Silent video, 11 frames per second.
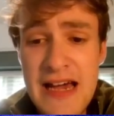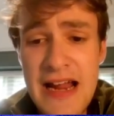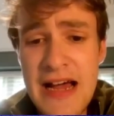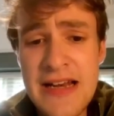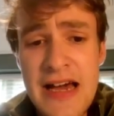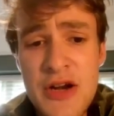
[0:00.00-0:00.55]

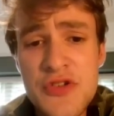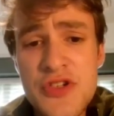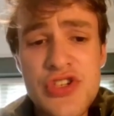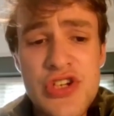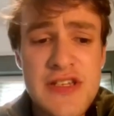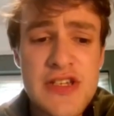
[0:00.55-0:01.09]
And also
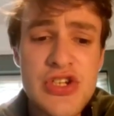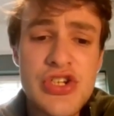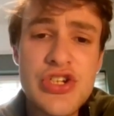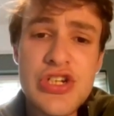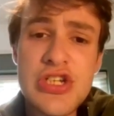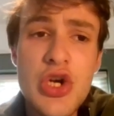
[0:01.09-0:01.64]

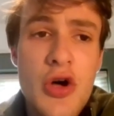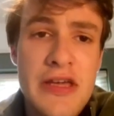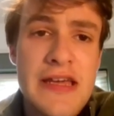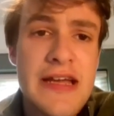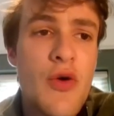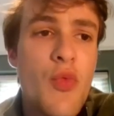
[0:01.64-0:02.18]
just
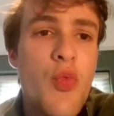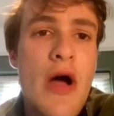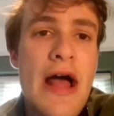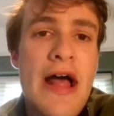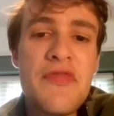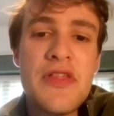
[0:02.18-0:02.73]
looking at where